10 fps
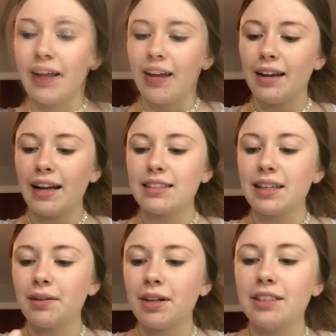Next
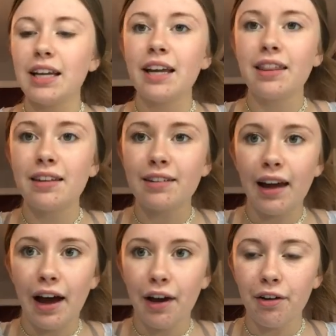I'm going to take this
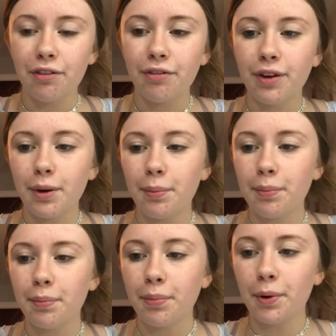e.l.f.
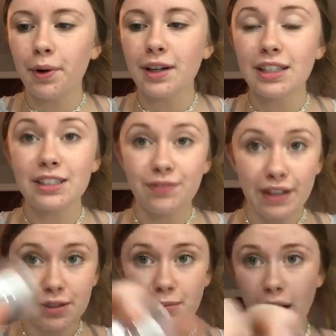Poreless
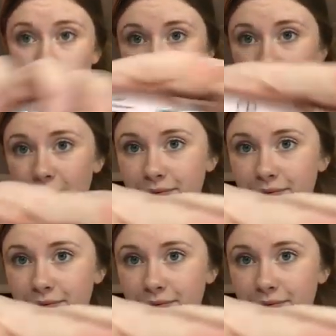Face Primer